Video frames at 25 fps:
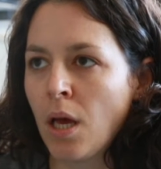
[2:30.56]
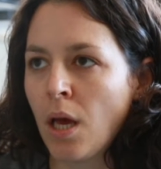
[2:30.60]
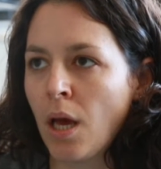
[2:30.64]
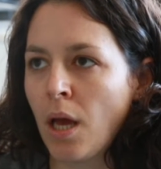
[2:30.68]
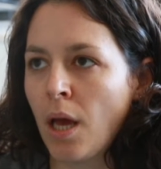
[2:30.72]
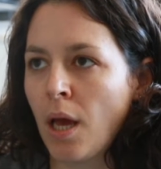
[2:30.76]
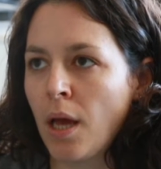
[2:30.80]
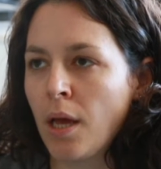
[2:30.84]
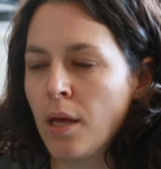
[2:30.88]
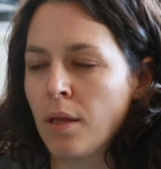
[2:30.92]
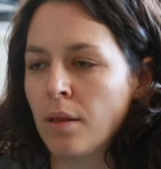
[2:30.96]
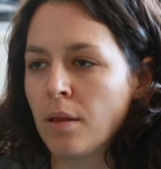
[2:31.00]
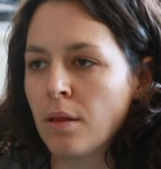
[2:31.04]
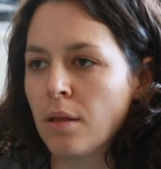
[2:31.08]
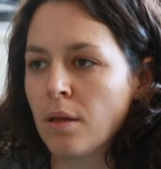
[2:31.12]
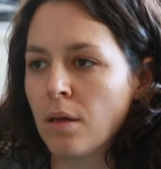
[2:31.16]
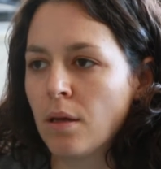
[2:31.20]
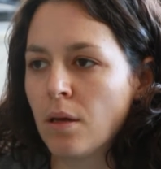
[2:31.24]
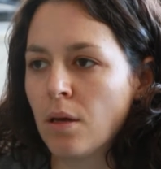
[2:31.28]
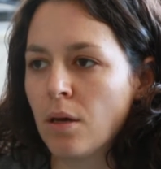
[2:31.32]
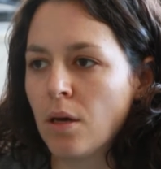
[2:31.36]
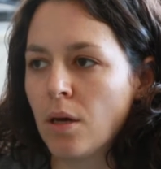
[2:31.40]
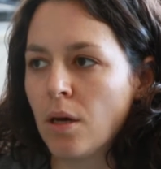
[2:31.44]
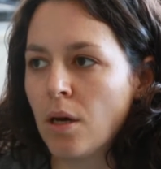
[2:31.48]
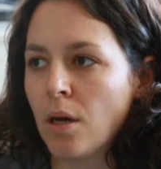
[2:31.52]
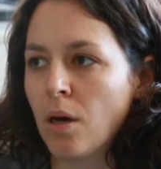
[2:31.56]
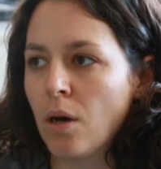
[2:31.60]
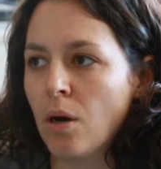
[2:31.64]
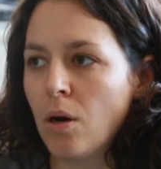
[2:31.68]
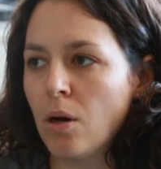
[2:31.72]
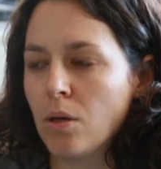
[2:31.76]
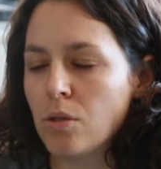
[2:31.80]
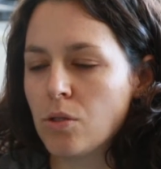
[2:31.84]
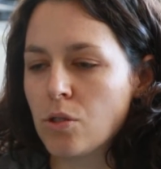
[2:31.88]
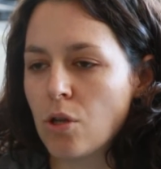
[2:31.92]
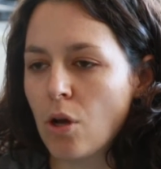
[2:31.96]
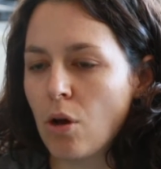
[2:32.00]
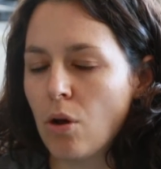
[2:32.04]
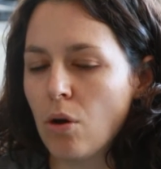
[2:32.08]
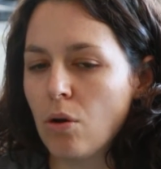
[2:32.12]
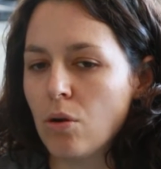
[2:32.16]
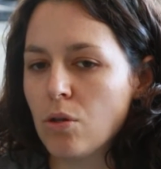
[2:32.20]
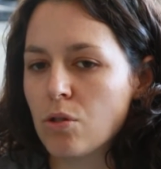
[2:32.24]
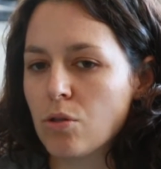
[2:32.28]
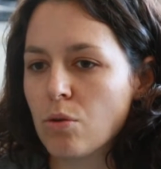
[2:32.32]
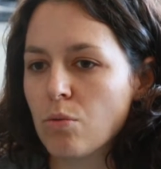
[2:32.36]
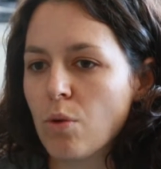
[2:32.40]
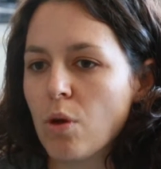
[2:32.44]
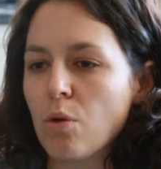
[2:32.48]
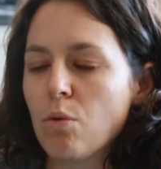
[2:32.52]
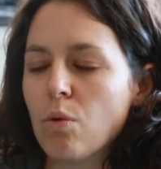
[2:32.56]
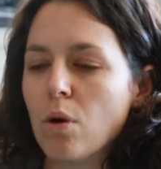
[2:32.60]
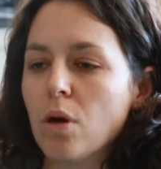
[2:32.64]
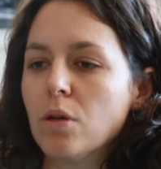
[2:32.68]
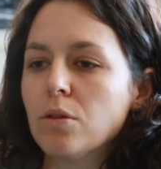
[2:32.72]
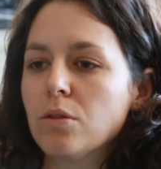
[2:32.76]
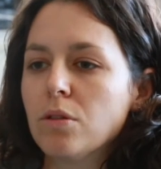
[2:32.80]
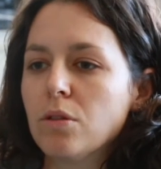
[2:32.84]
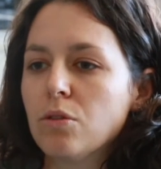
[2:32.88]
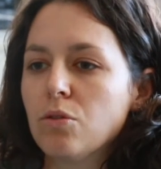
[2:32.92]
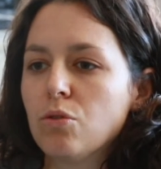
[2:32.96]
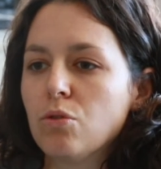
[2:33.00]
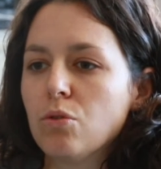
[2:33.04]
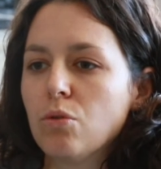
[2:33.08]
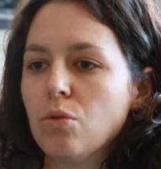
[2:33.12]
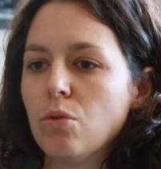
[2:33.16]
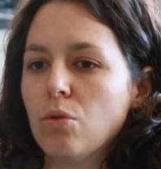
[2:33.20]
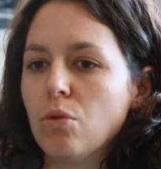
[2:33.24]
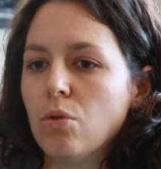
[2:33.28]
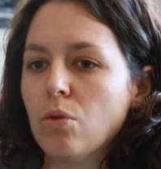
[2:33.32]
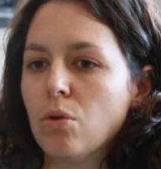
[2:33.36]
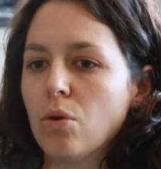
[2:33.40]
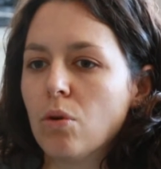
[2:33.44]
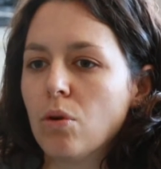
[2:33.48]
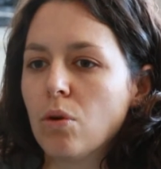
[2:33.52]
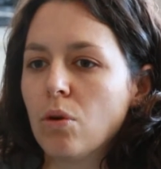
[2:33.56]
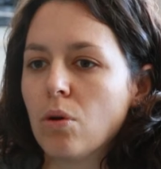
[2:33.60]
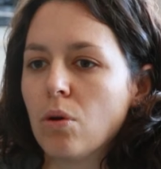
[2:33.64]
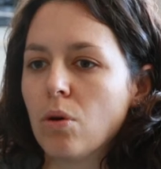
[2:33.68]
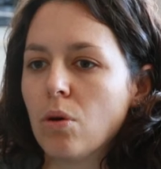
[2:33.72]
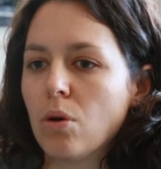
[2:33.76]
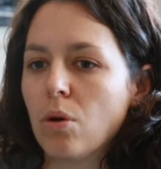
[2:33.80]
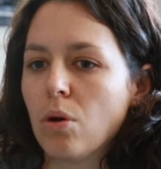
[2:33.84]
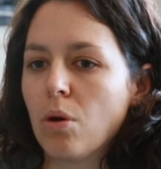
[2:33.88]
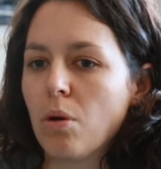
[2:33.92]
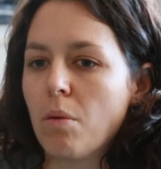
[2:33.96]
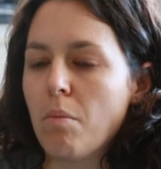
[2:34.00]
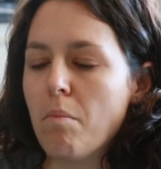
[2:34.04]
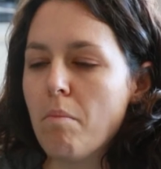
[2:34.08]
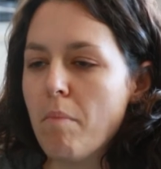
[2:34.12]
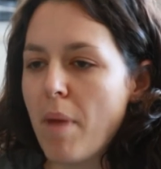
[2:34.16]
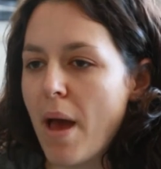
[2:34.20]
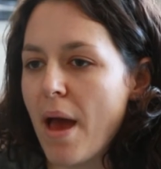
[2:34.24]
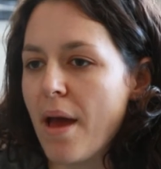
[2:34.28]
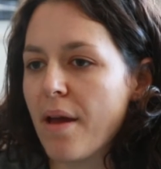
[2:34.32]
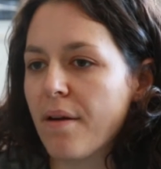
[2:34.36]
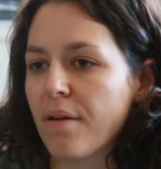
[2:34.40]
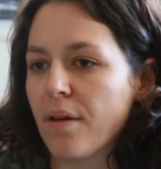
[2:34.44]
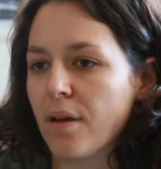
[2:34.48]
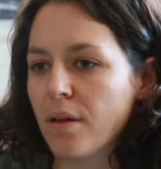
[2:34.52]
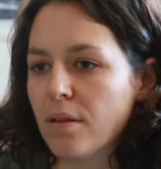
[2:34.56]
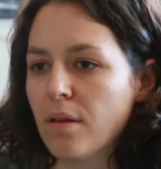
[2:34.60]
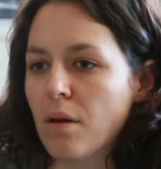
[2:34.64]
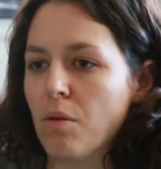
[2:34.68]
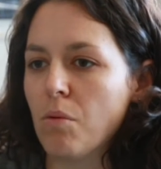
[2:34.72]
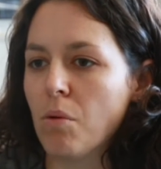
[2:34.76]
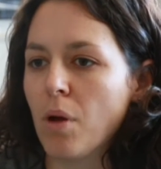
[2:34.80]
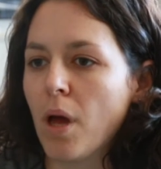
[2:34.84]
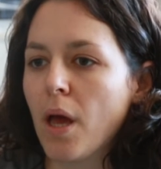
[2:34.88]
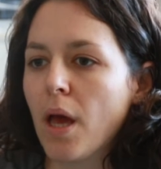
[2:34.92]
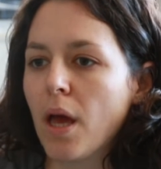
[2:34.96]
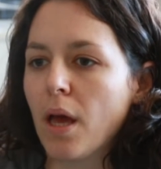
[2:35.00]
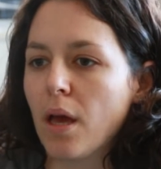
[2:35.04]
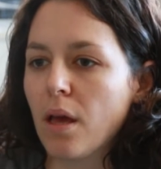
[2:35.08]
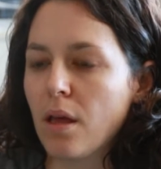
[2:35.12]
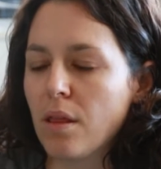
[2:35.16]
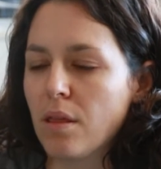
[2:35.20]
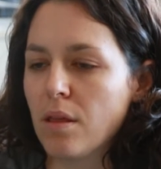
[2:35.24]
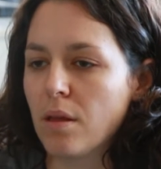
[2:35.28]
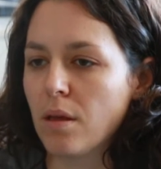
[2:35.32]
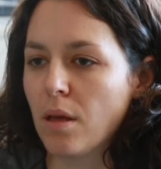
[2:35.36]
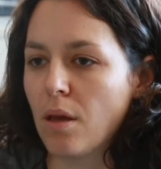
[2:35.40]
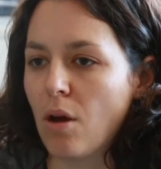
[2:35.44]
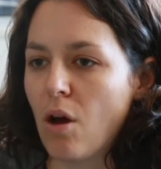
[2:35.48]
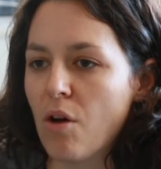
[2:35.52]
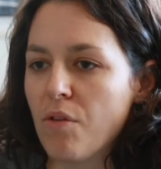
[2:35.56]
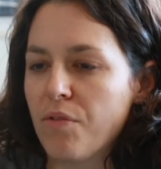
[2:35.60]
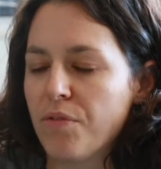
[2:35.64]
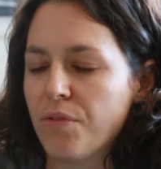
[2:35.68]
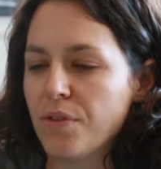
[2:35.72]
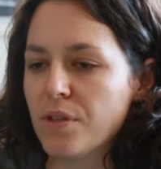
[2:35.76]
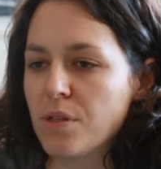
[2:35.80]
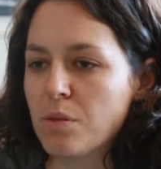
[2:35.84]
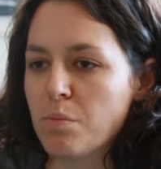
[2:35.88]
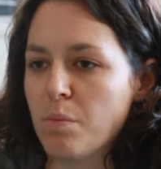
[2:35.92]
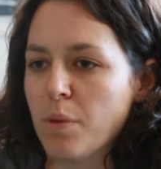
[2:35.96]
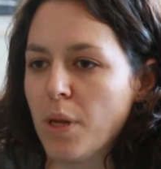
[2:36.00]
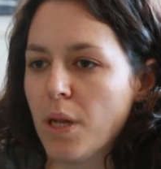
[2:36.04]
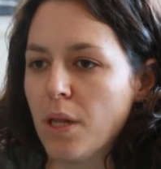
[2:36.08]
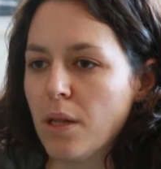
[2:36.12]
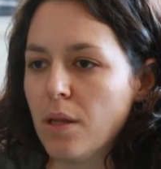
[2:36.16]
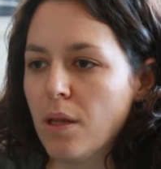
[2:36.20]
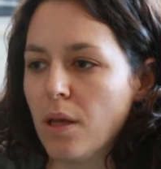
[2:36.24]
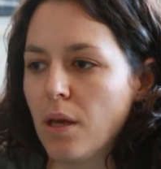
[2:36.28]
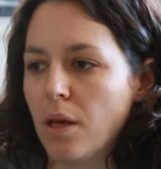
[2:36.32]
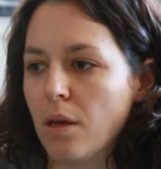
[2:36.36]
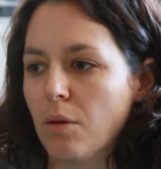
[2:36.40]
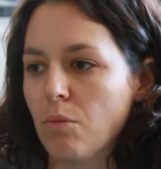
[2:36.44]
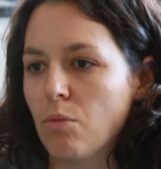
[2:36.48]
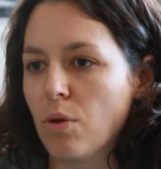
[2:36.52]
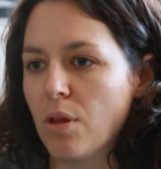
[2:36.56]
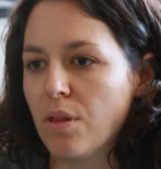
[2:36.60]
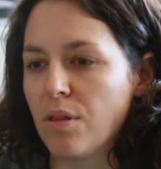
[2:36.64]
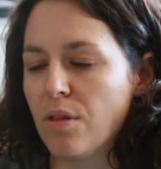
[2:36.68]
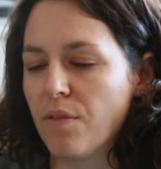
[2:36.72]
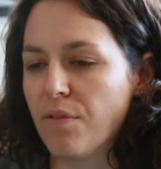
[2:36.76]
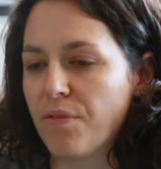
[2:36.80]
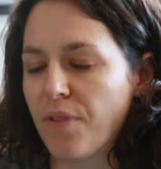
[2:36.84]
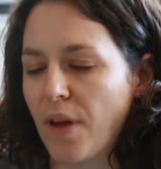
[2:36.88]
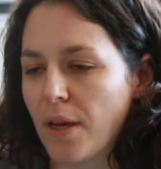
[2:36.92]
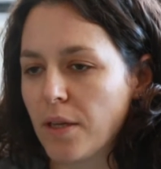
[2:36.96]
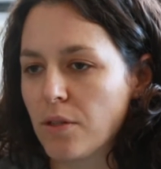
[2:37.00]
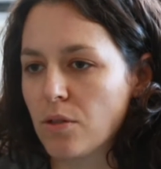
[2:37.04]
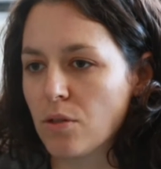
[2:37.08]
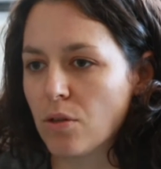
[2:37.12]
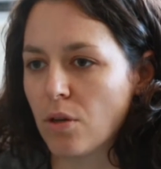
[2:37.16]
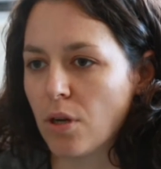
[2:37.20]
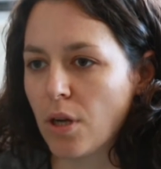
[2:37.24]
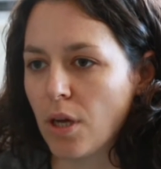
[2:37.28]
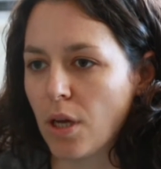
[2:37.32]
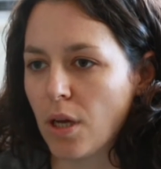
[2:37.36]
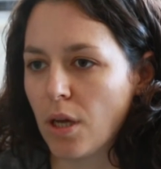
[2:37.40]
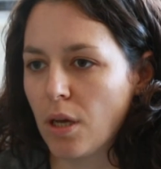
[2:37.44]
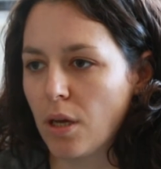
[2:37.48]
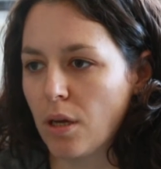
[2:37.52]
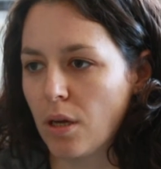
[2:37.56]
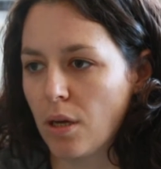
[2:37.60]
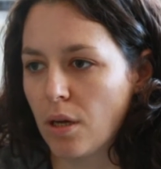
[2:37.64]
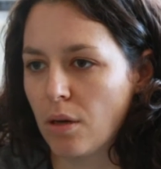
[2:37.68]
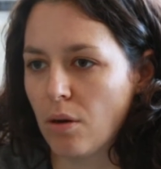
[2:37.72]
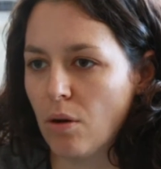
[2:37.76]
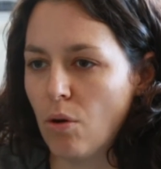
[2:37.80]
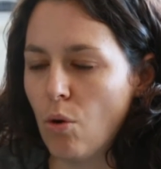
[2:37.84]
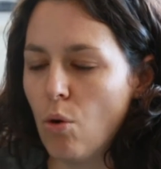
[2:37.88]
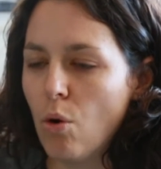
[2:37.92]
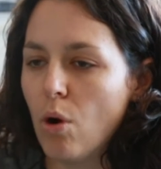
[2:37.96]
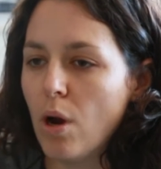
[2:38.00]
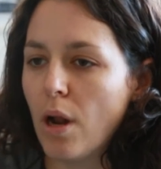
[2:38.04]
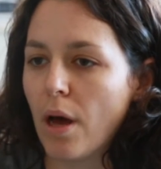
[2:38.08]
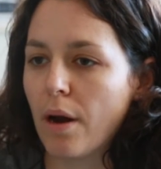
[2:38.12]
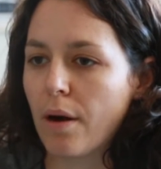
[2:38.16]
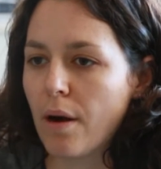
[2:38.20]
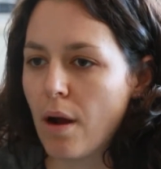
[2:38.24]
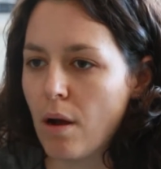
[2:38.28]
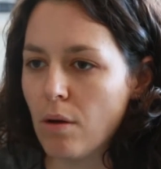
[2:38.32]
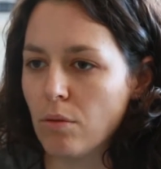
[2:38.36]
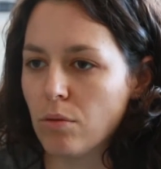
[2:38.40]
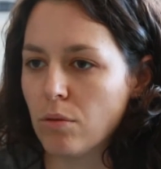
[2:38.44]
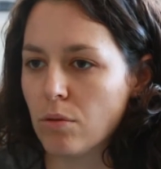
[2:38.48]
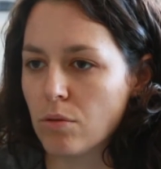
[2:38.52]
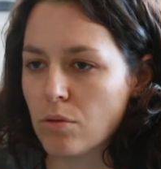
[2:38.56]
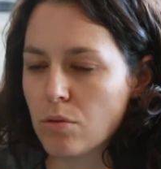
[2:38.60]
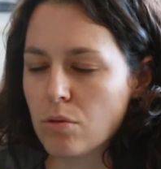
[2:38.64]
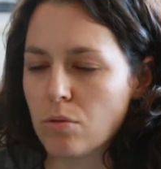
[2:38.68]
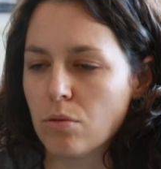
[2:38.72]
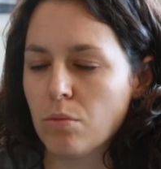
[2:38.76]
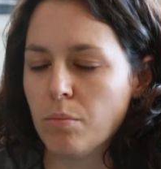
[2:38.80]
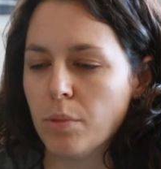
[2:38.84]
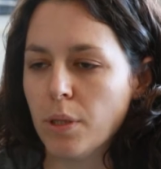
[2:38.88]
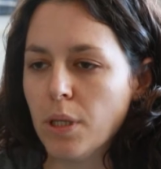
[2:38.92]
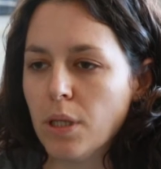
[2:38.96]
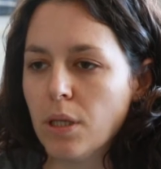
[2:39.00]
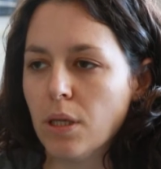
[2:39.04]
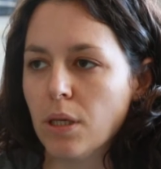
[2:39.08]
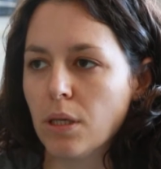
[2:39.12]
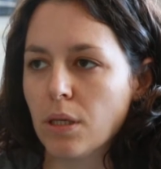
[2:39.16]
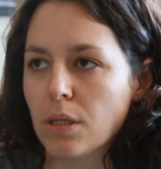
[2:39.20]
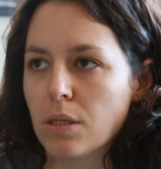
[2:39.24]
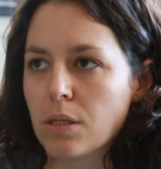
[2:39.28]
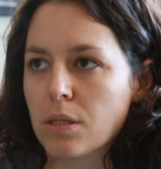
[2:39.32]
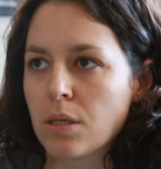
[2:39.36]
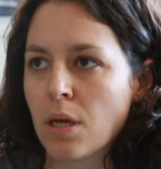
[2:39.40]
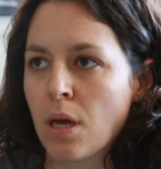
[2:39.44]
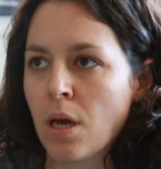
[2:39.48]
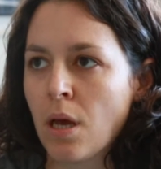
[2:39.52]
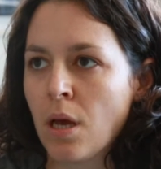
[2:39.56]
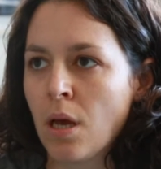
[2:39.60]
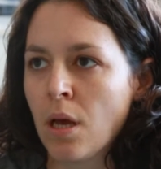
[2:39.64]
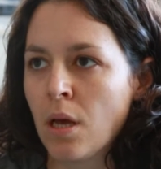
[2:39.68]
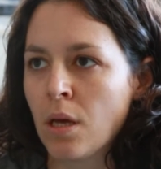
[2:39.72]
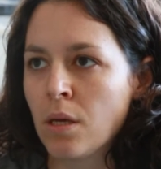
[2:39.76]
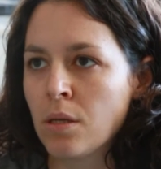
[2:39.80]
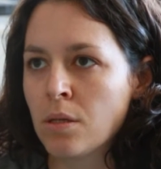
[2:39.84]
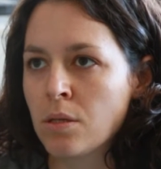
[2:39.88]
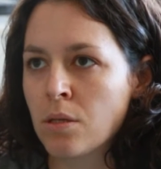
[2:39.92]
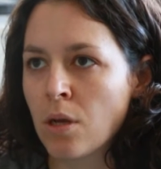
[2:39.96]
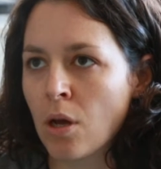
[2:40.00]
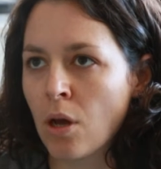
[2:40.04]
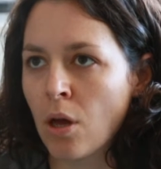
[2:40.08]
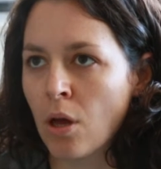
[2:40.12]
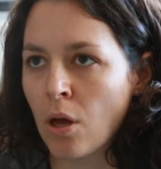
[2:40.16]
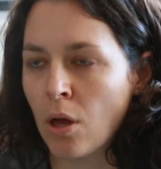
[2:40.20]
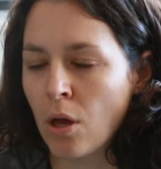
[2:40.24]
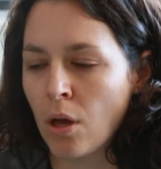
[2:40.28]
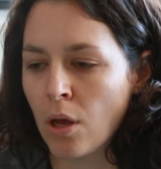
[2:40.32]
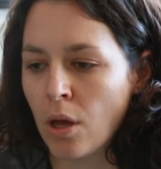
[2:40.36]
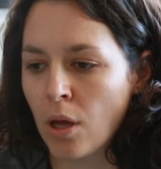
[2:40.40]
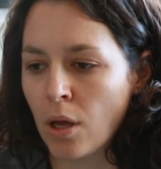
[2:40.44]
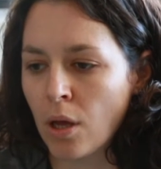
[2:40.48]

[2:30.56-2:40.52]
And so also we wanted to marry in a way the office building with the factory all around those two buildings. So